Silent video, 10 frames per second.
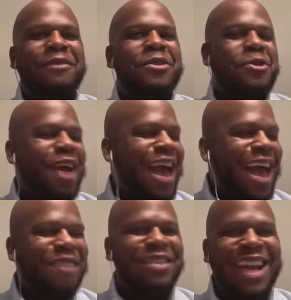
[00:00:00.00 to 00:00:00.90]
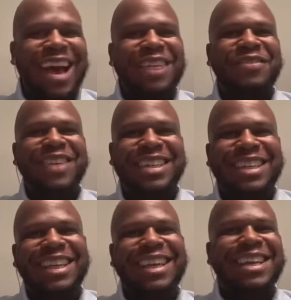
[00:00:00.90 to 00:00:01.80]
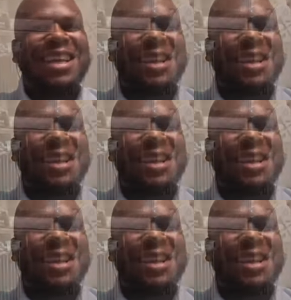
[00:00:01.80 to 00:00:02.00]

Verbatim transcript: if you have not visited